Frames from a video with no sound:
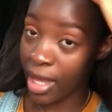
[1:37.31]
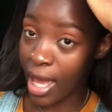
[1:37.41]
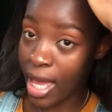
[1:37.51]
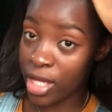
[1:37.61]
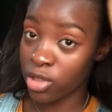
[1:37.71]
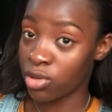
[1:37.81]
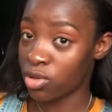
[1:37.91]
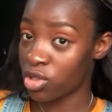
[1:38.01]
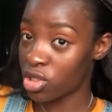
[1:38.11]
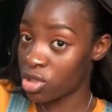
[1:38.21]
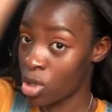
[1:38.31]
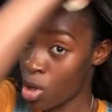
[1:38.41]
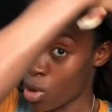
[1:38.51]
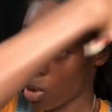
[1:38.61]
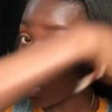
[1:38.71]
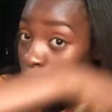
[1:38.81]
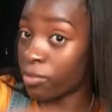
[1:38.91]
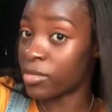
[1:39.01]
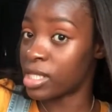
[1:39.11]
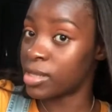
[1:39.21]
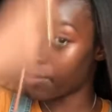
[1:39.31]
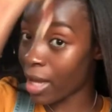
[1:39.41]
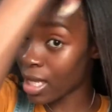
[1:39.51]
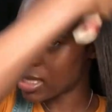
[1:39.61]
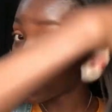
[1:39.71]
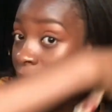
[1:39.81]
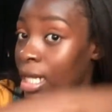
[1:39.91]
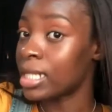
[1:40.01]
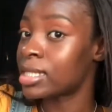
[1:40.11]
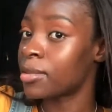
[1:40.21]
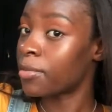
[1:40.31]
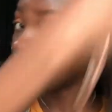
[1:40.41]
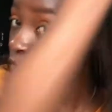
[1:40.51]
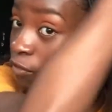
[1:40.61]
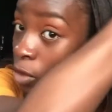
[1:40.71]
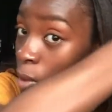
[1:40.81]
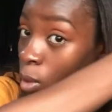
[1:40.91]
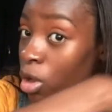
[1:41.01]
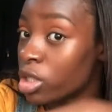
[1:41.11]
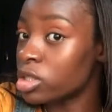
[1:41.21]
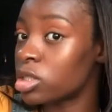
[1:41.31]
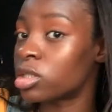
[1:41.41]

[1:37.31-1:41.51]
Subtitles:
and just comb this part a little bit forward.